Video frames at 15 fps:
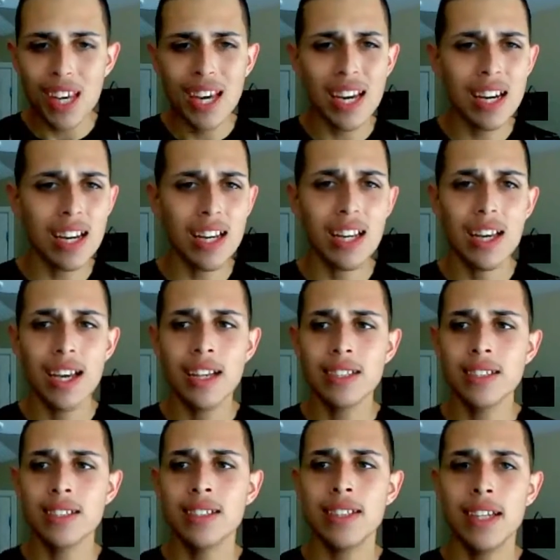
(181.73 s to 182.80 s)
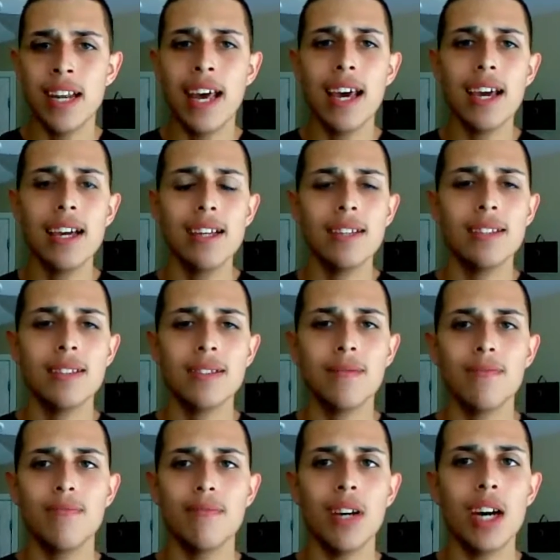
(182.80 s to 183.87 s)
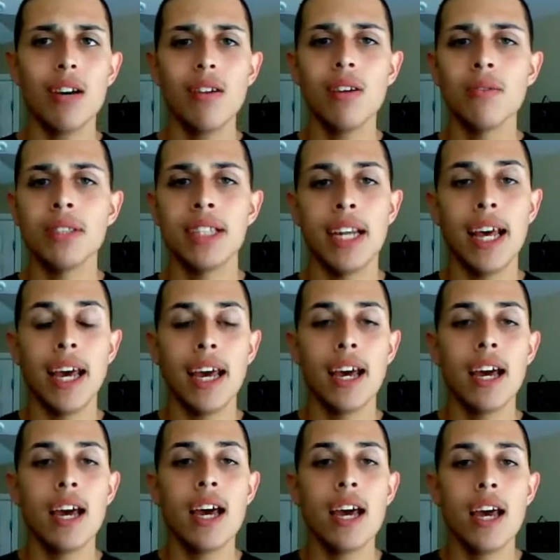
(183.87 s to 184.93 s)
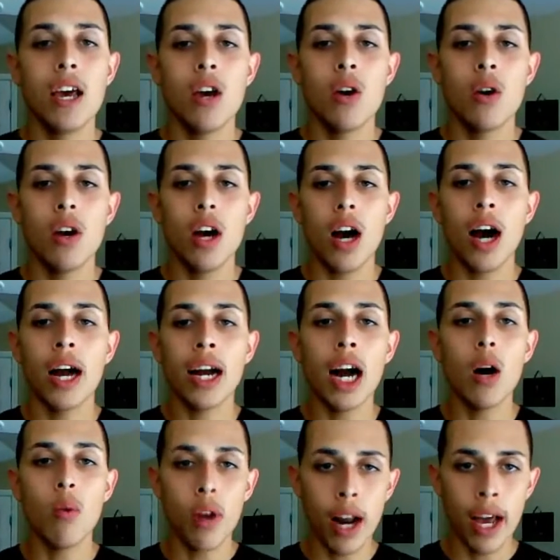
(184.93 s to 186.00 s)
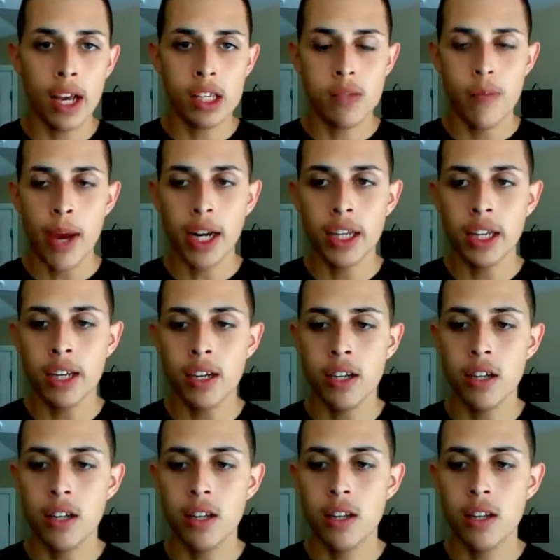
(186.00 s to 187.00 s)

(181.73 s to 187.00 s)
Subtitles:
And it's just today, I don't know, today I got what I expected.